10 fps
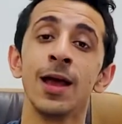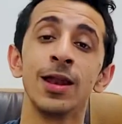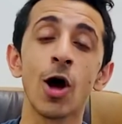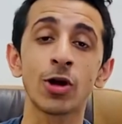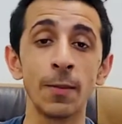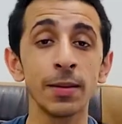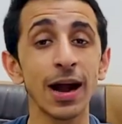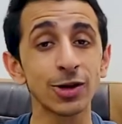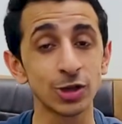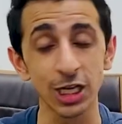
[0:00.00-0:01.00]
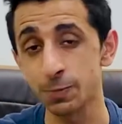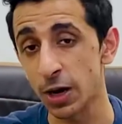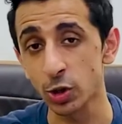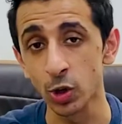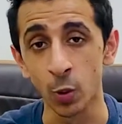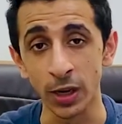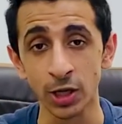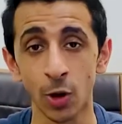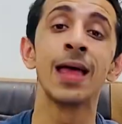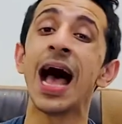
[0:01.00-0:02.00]
Now coming back to this particular
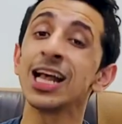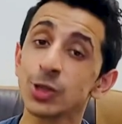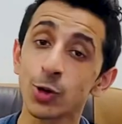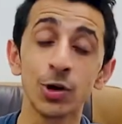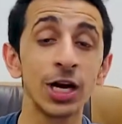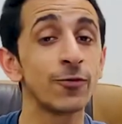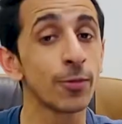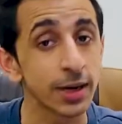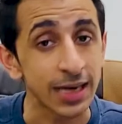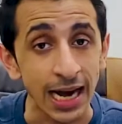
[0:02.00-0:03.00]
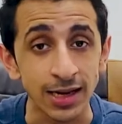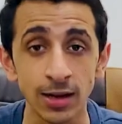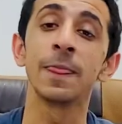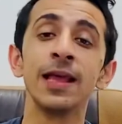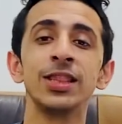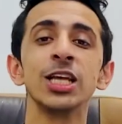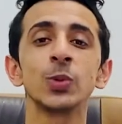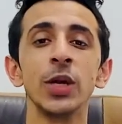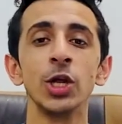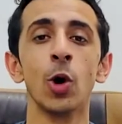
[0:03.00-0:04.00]
video, as you could read from the title, in this
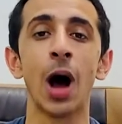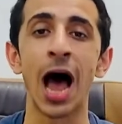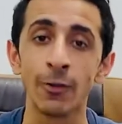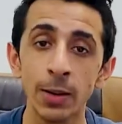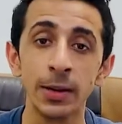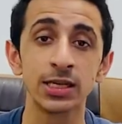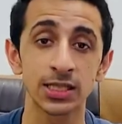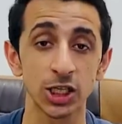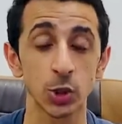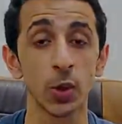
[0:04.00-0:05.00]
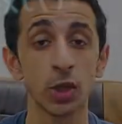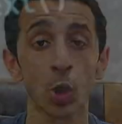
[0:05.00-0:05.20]
video, I will be discussing with